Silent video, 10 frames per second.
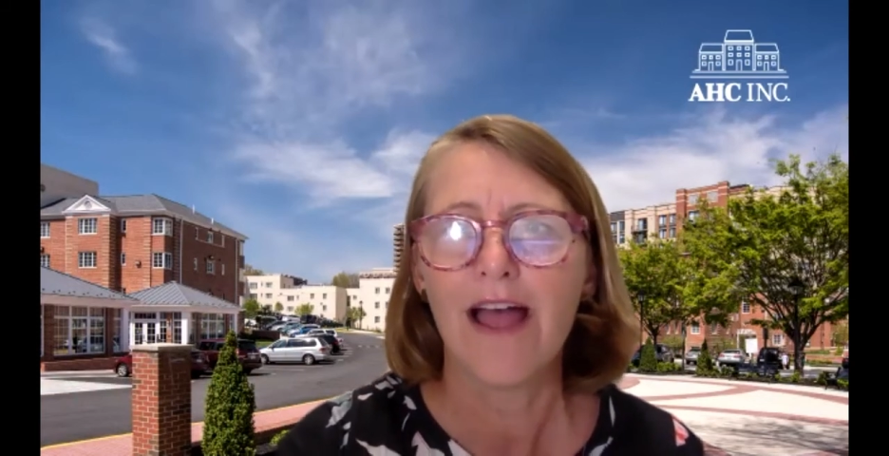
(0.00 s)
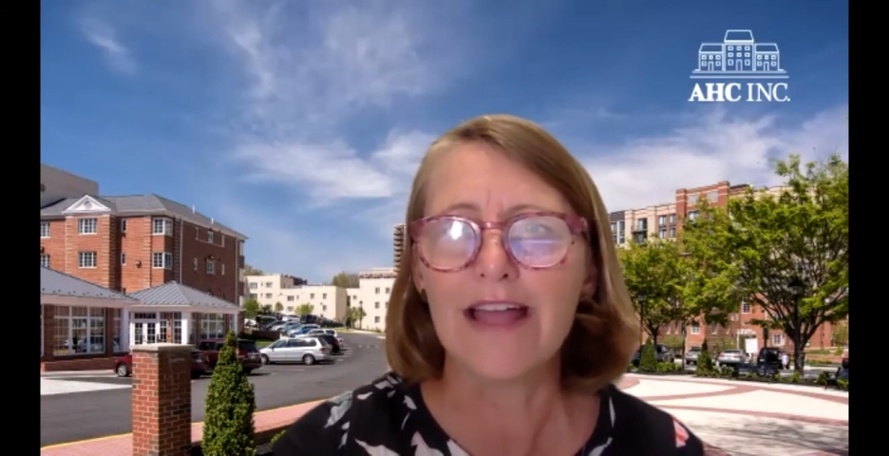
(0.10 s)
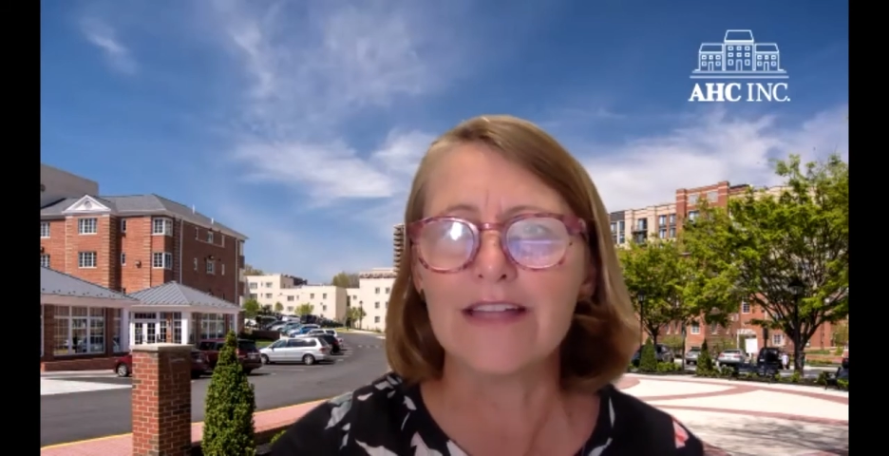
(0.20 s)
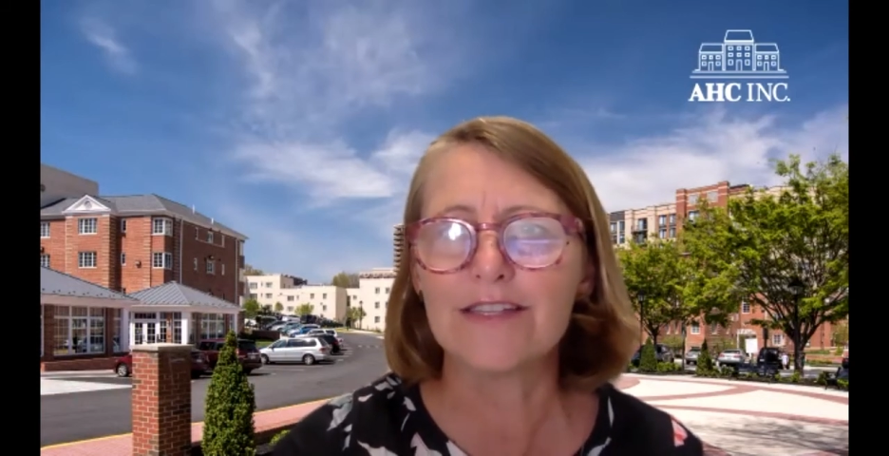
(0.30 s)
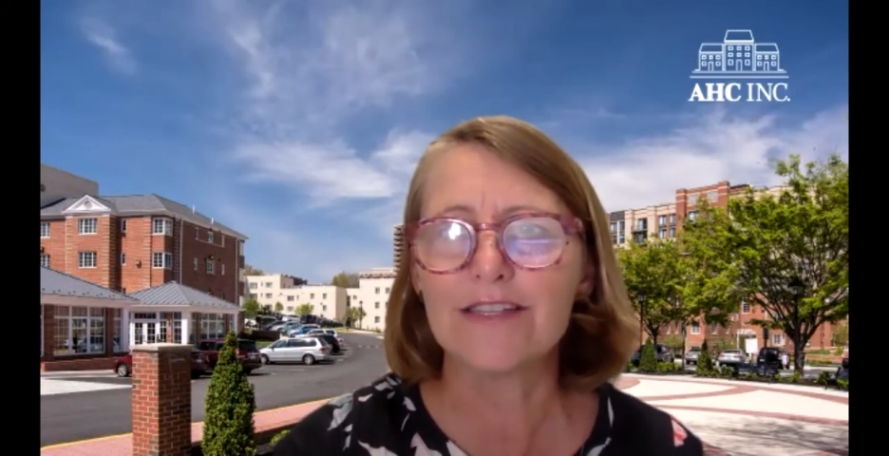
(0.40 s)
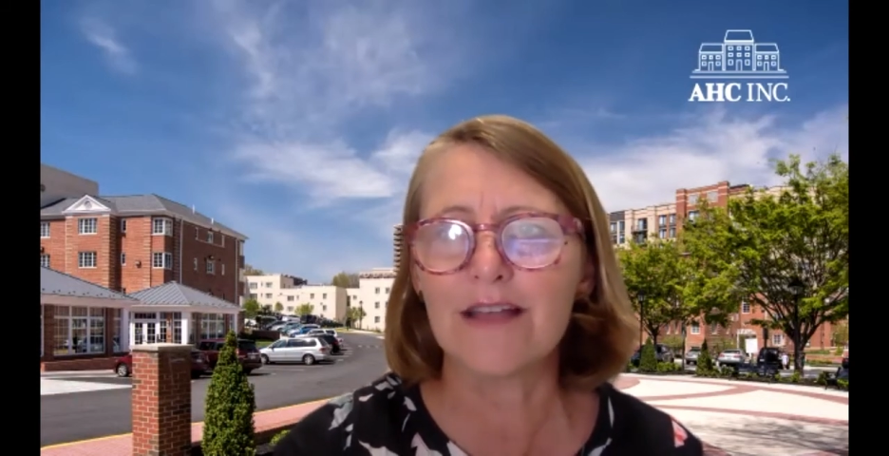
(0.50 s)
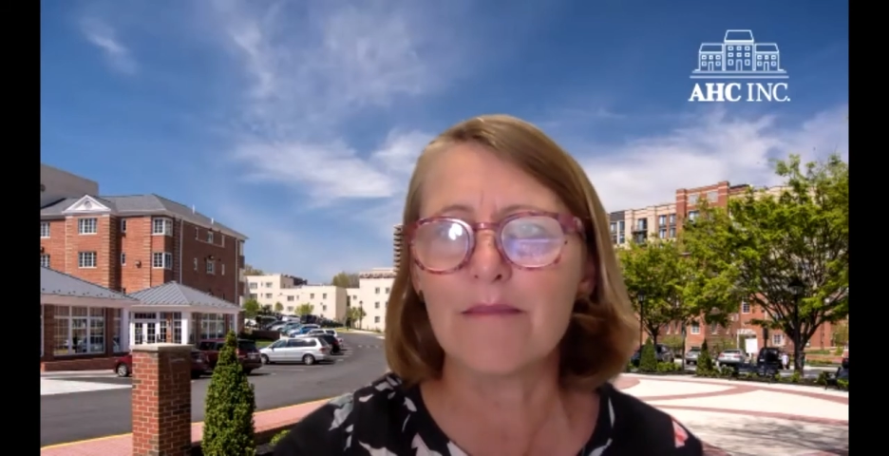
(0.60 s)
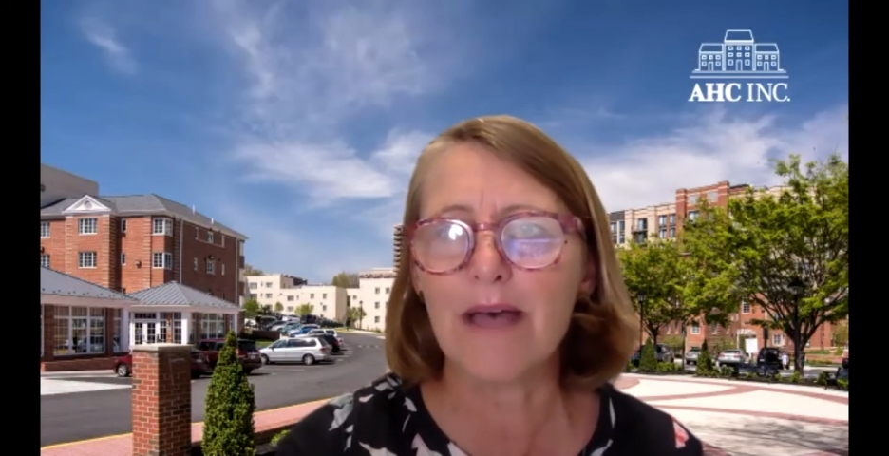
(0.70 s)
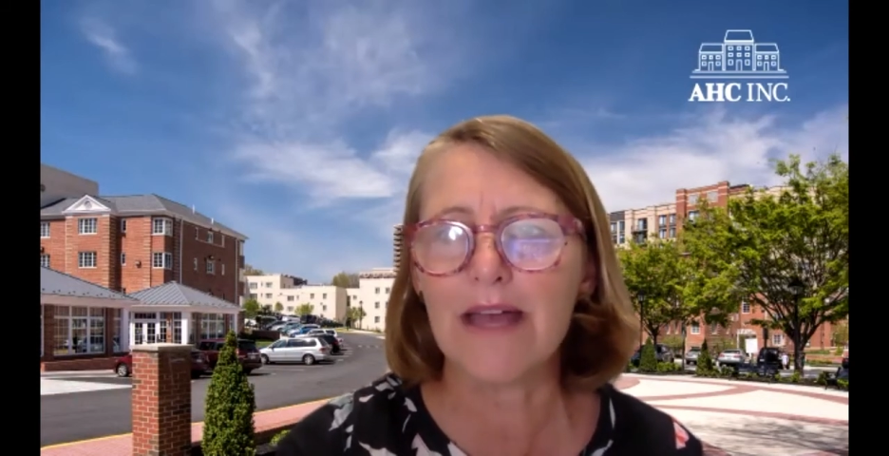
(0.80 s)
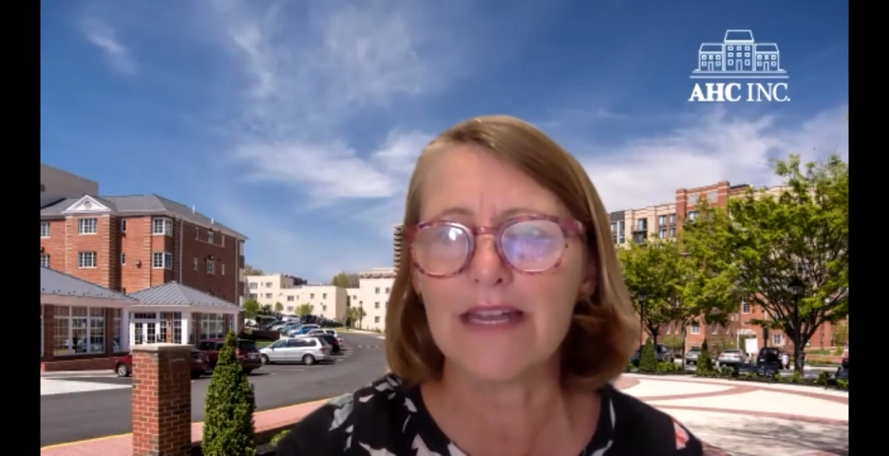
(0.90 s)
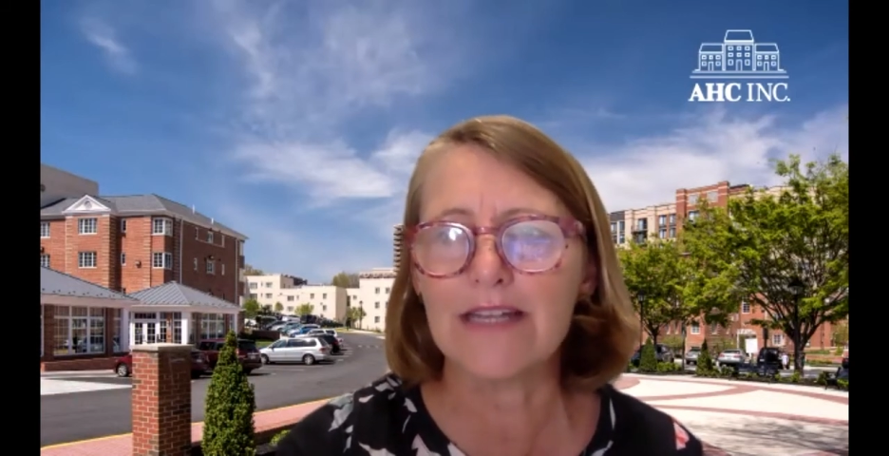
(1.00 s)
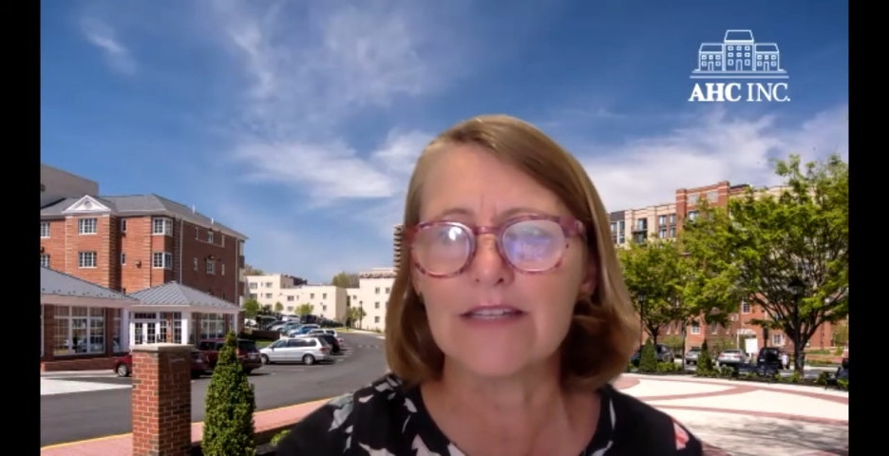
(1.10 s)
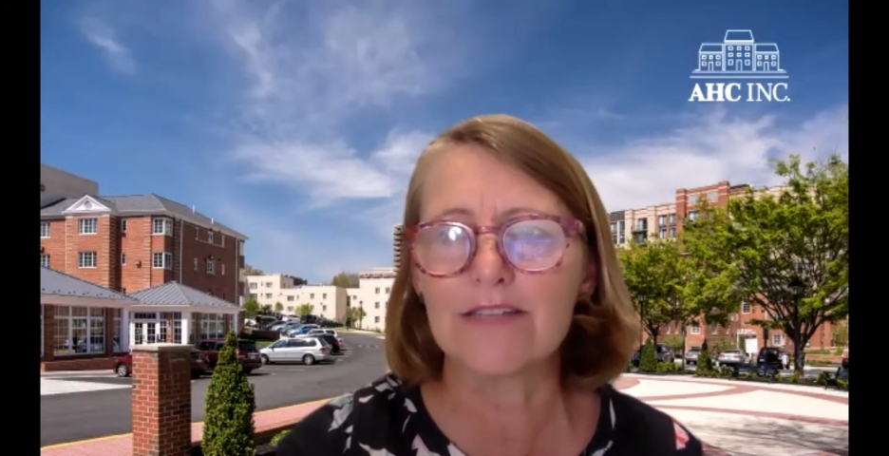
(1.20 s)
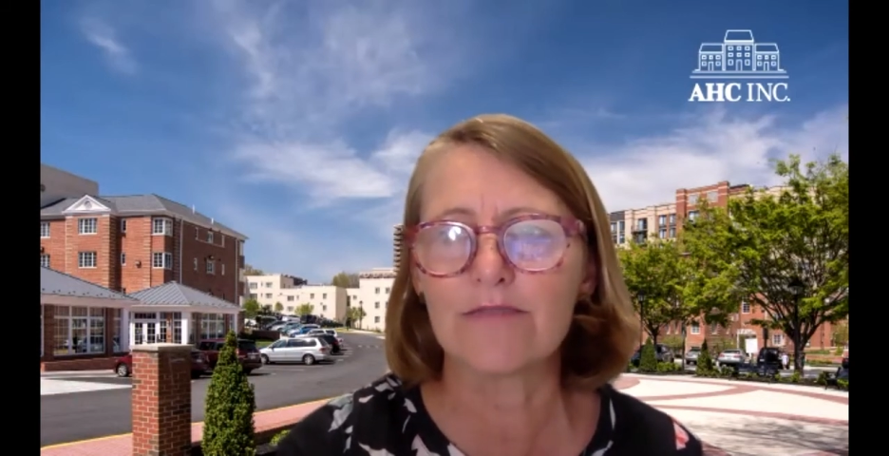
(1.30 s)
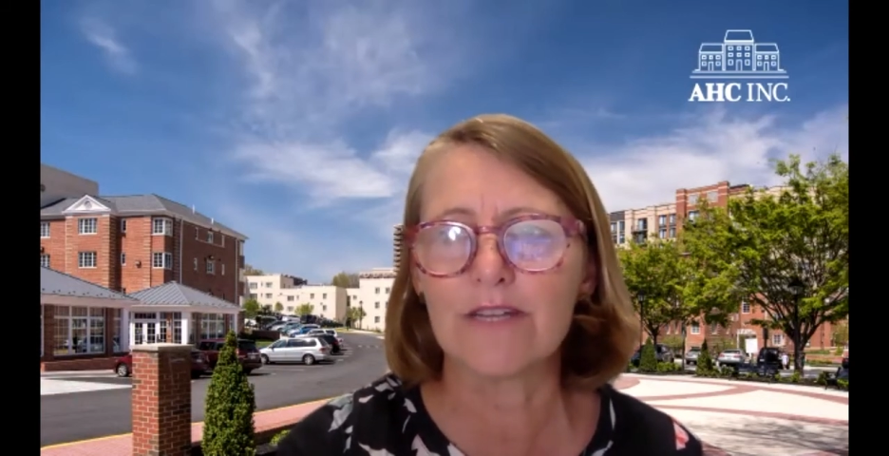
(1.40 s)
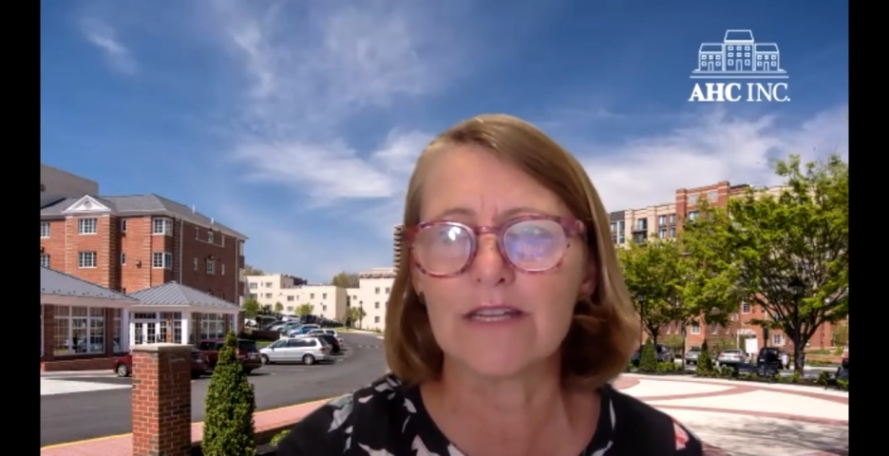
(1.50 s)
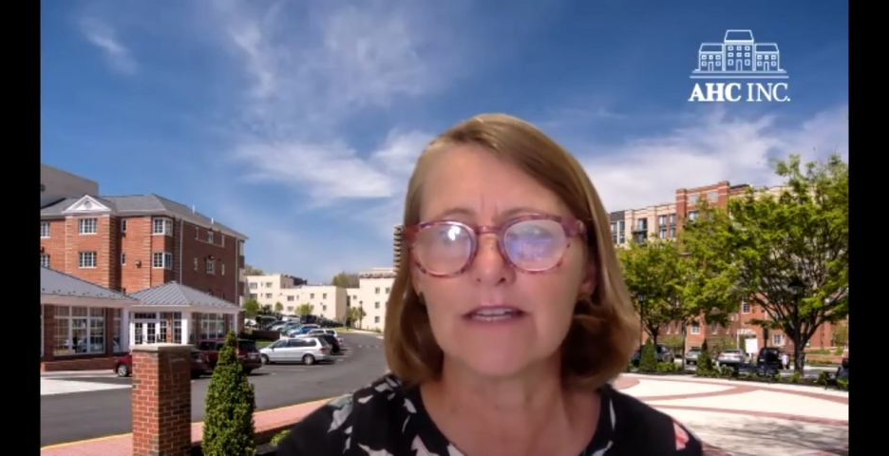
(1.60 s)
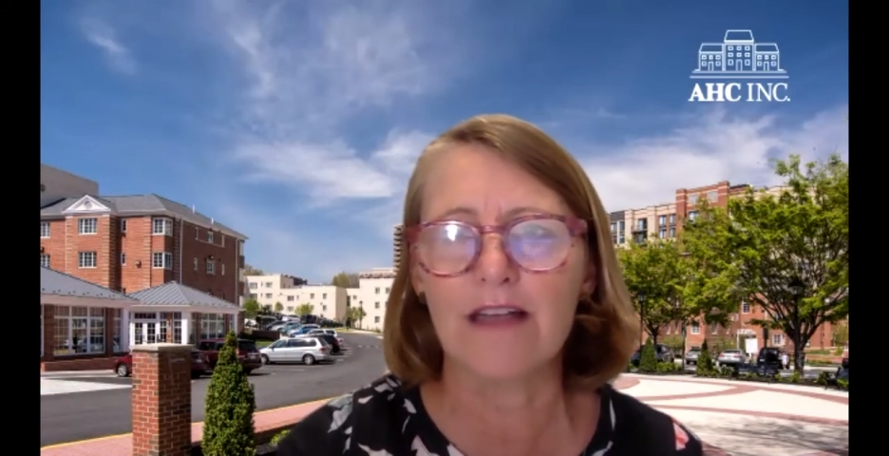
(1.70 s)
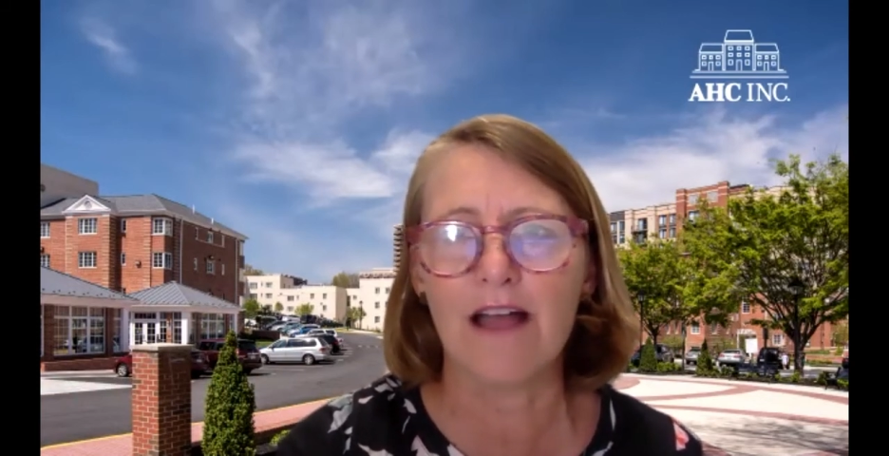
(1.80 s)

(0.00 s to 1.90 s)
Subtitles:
And somebody has written